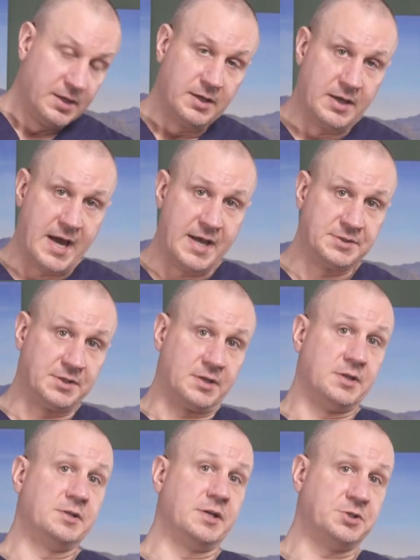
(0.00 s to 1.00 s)
As the
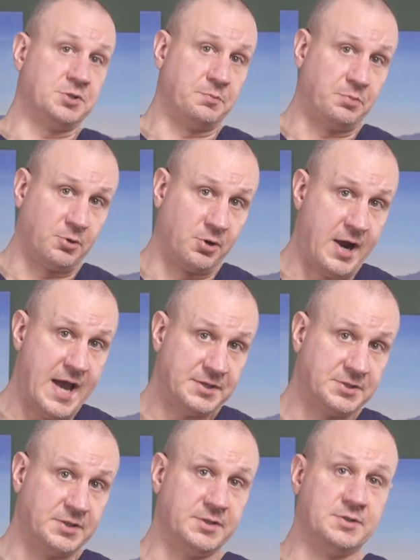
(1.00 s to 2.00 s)
condition
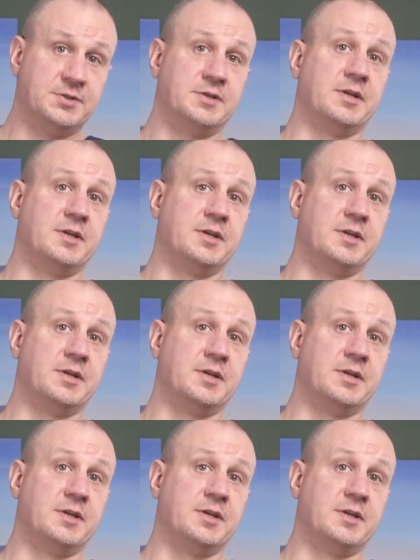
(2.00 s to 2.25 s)
progresses